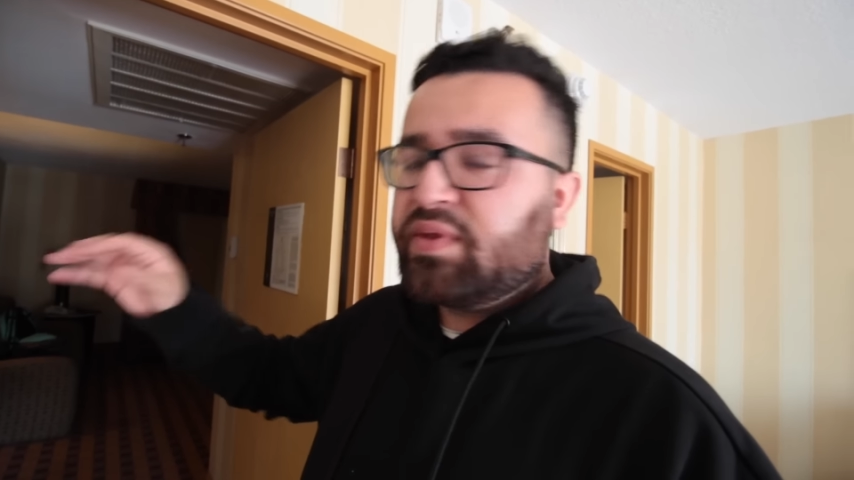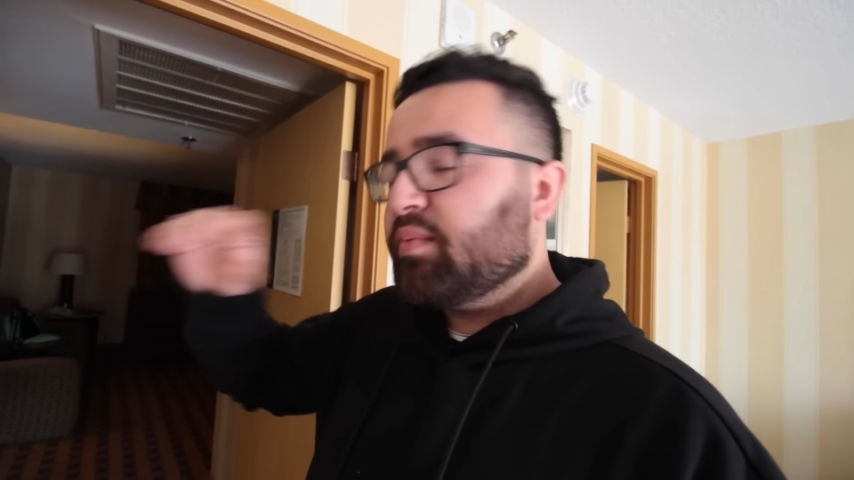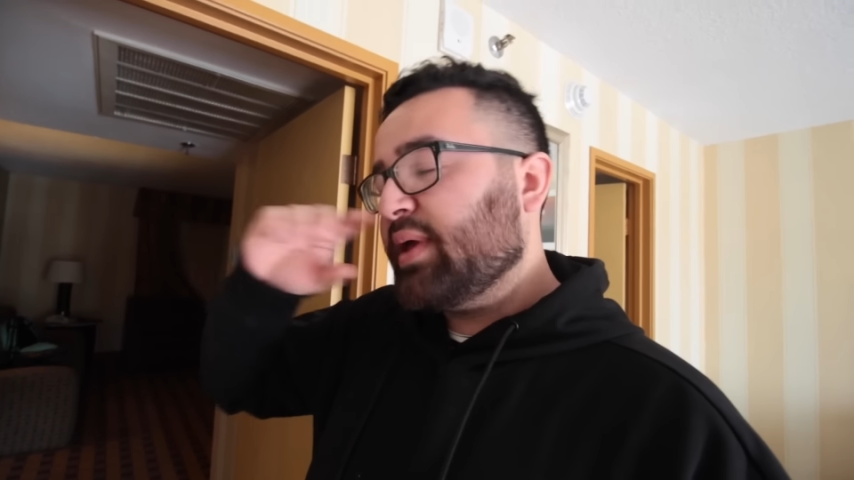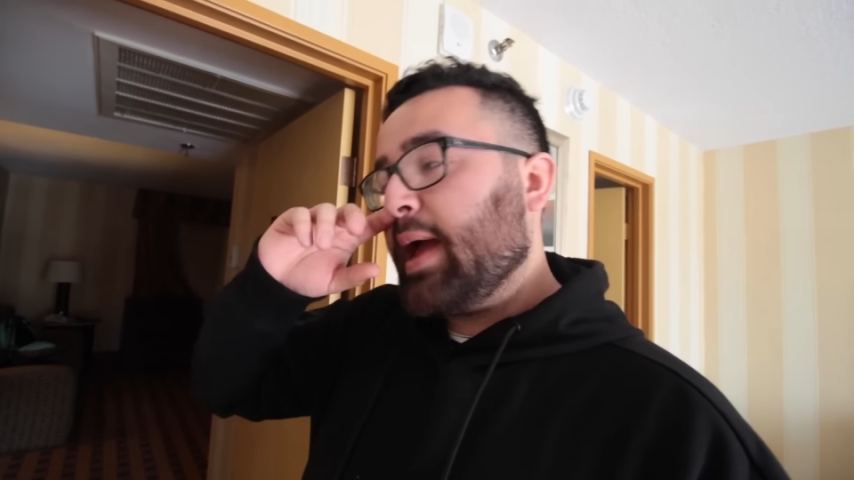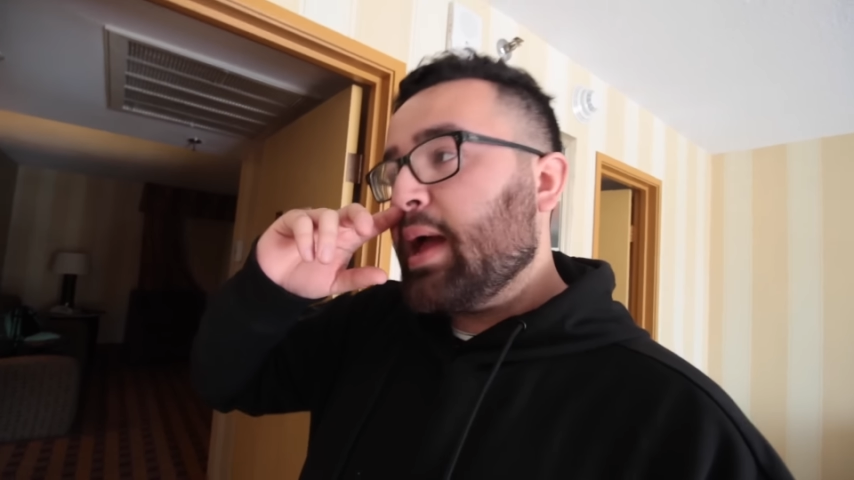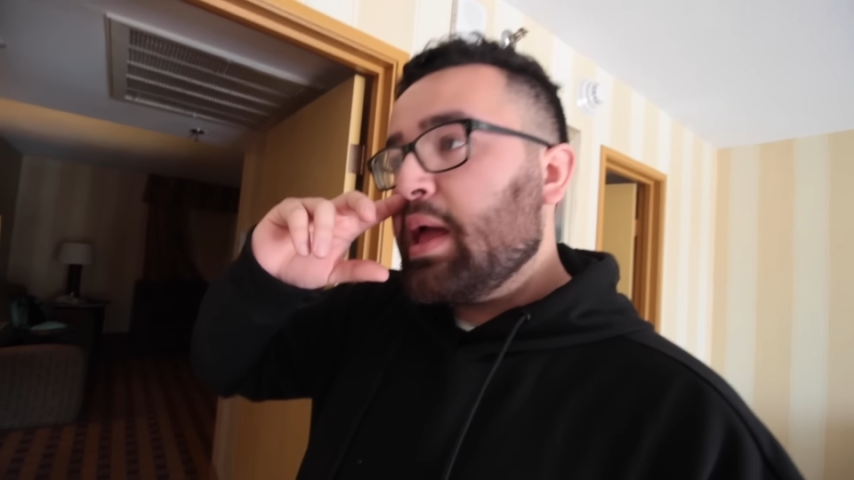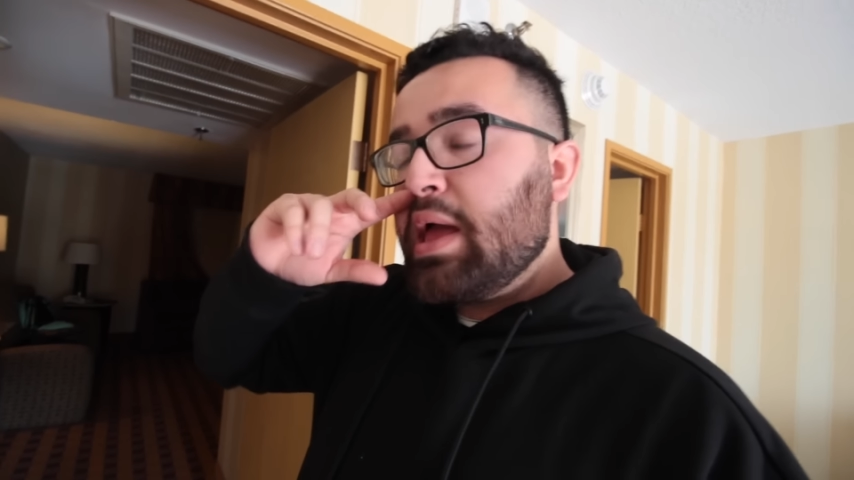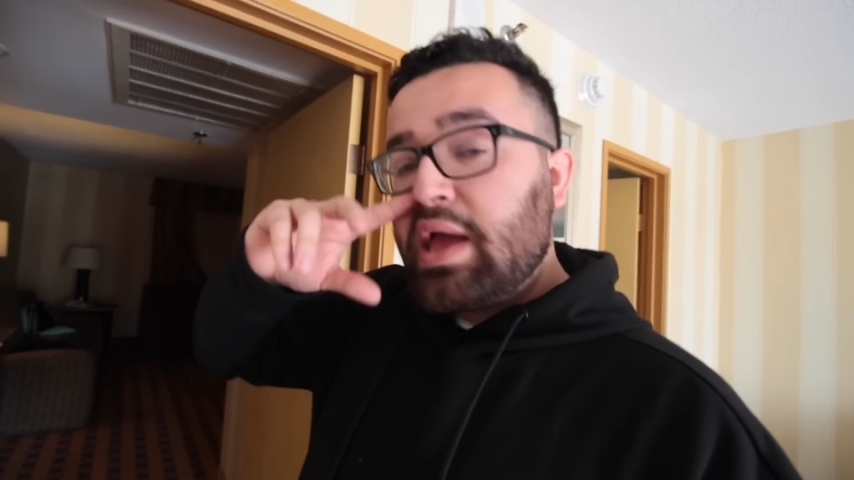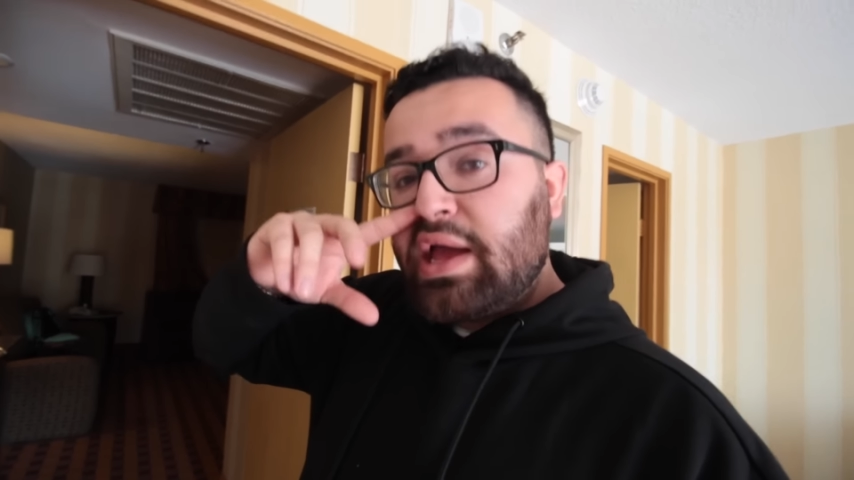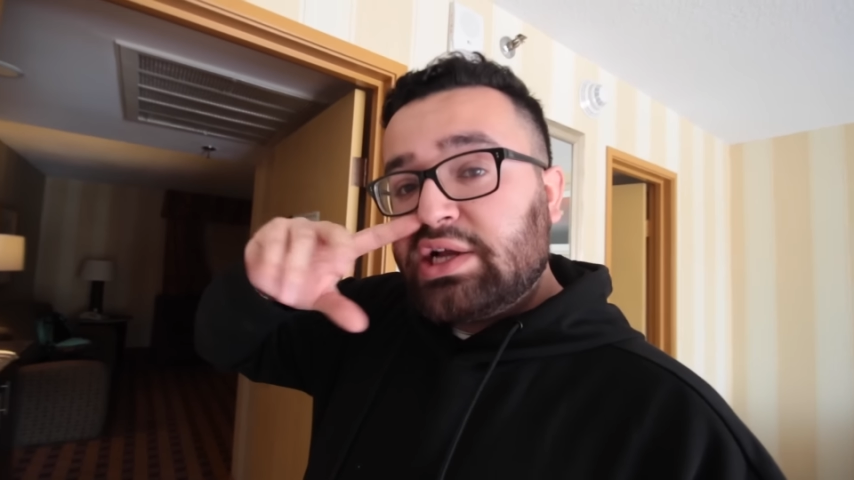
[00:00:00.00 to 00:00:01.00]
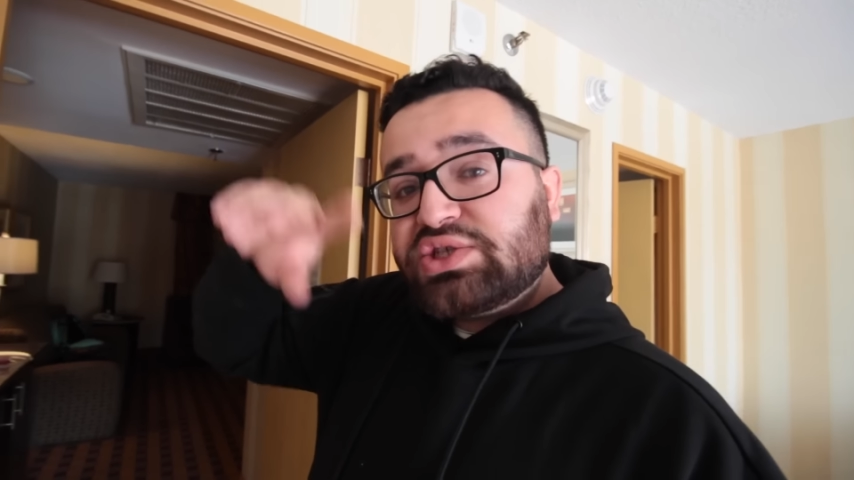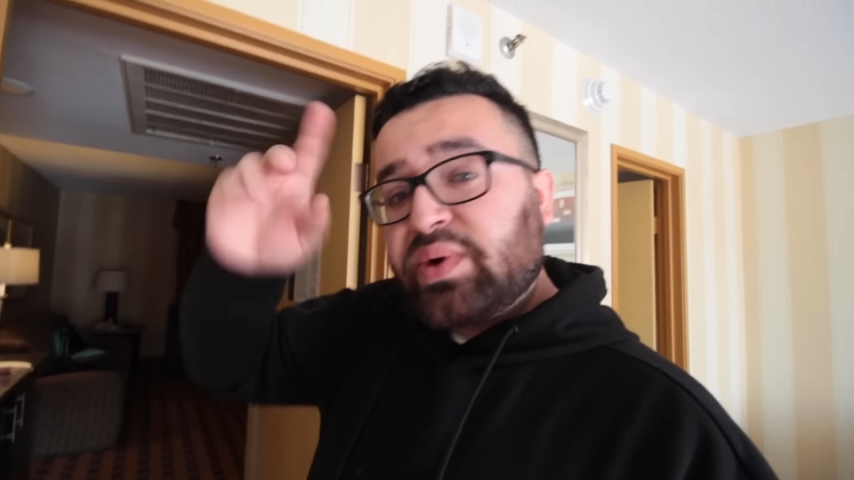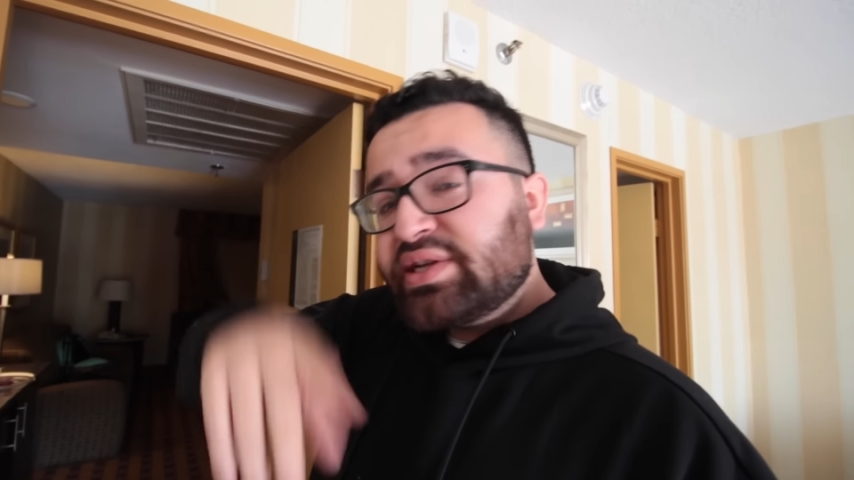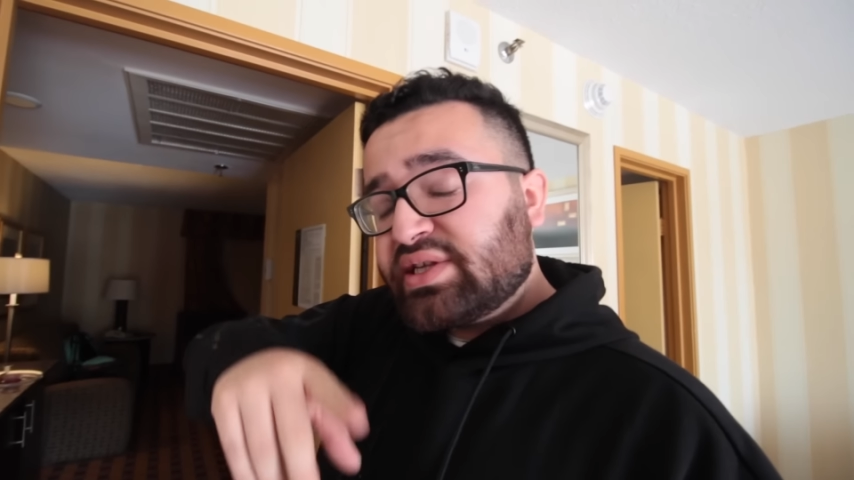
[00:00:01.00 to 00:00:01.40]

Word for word: But yeah, join